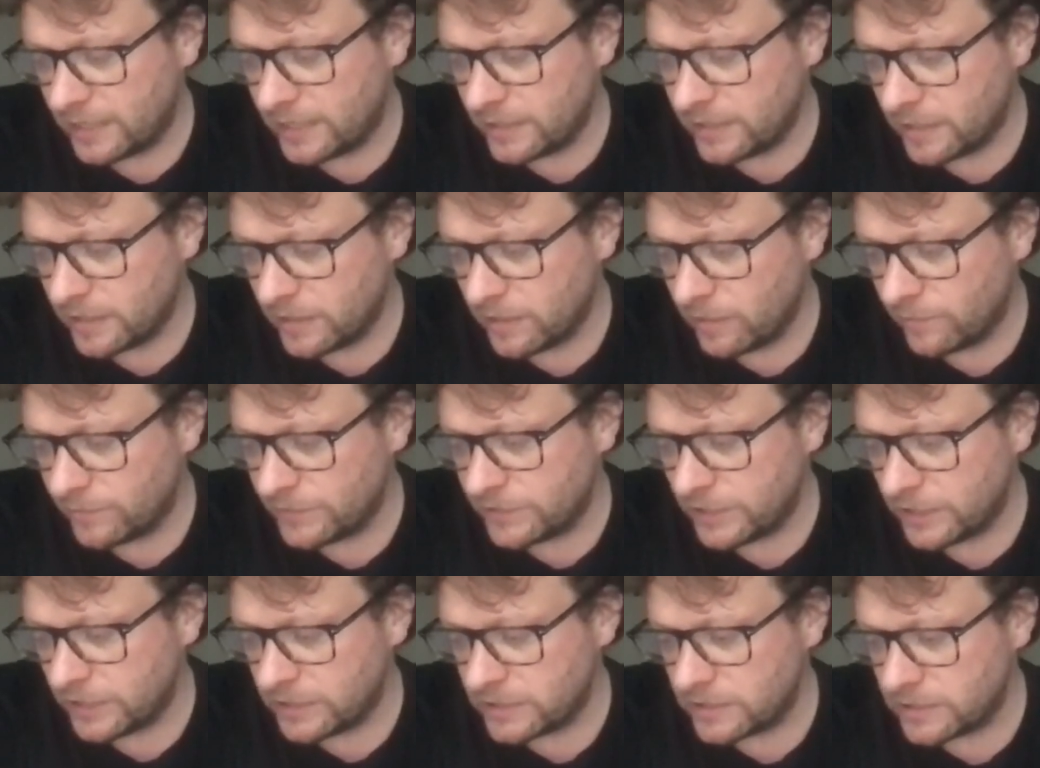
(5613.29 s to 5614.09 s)
you know,
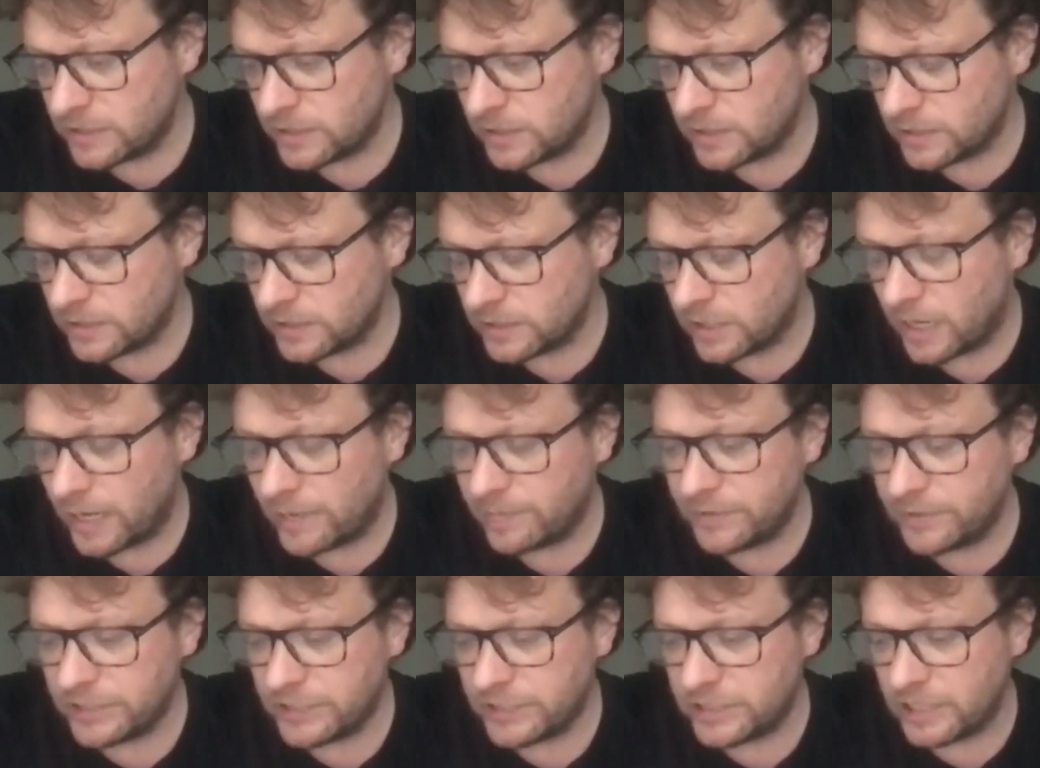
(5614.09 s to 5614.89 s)
obviously it's the
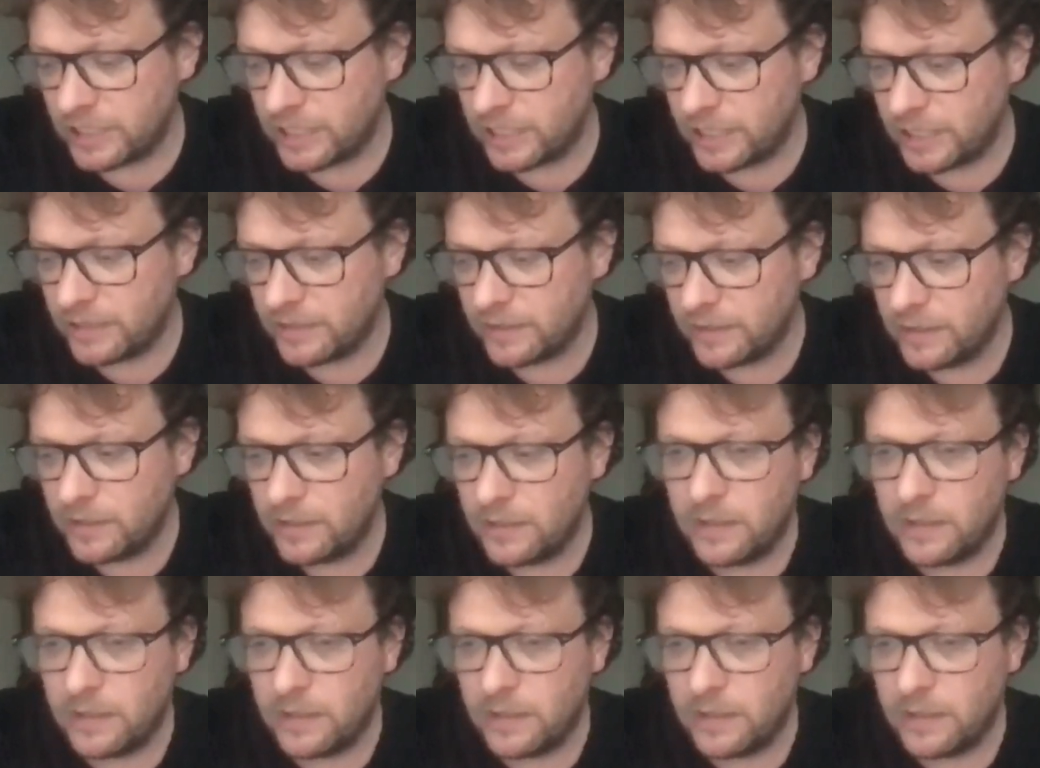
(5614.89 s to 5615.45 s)
time when you see